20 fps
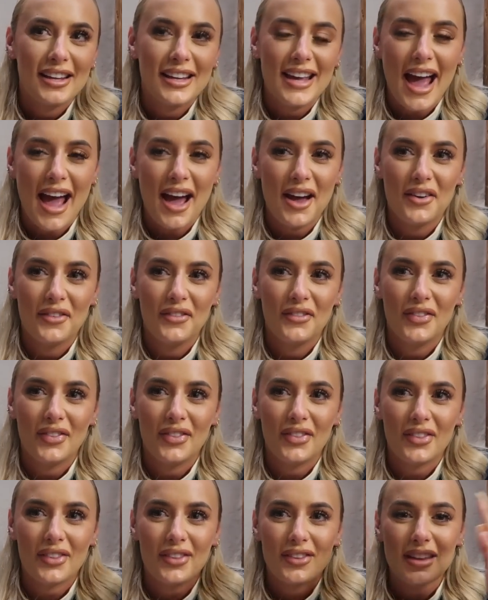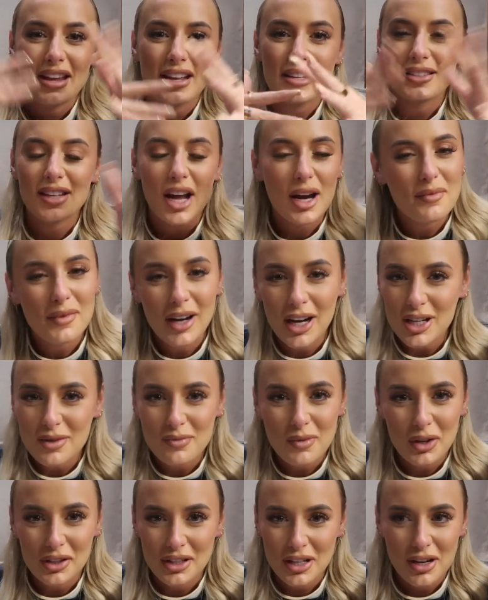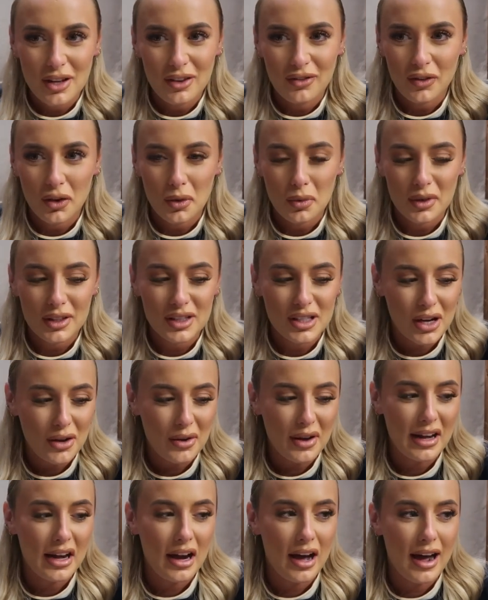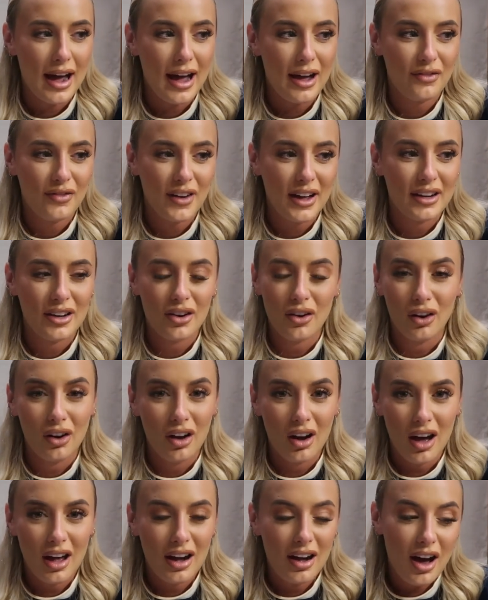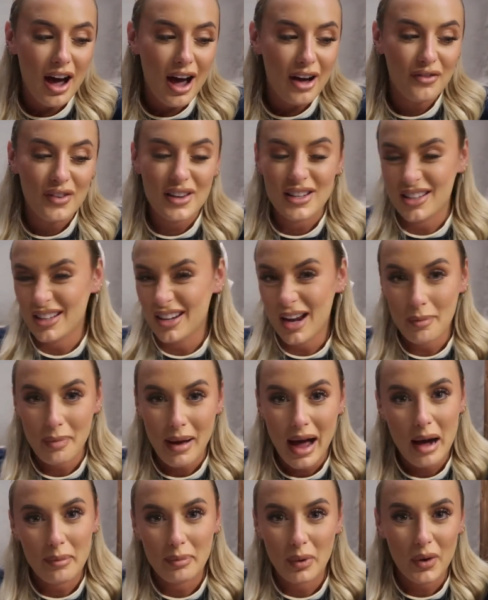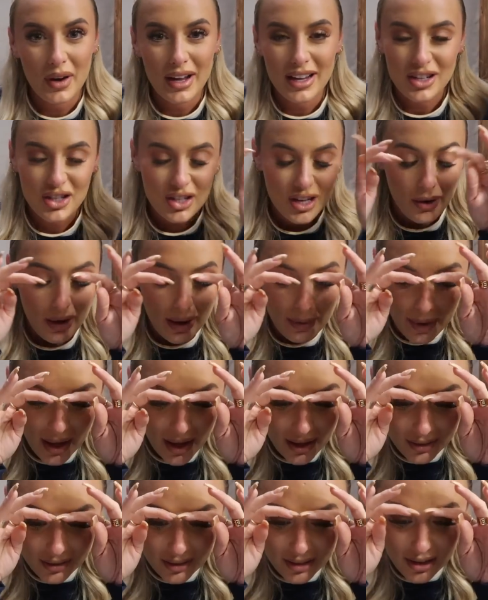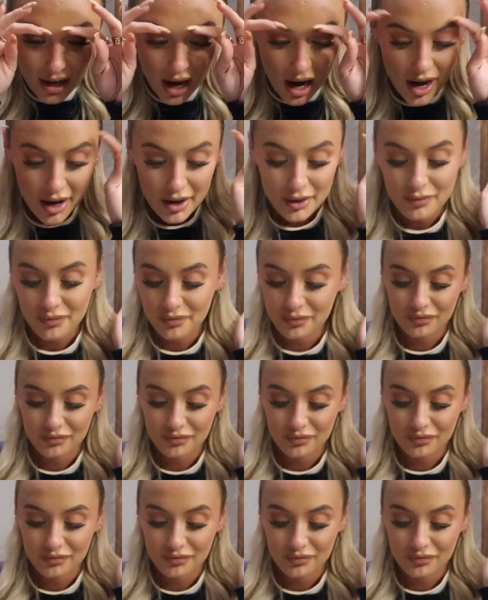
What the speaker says: yeah, there's so much more to look forward to in life, and not, life isn't about boys, you know what I mean? So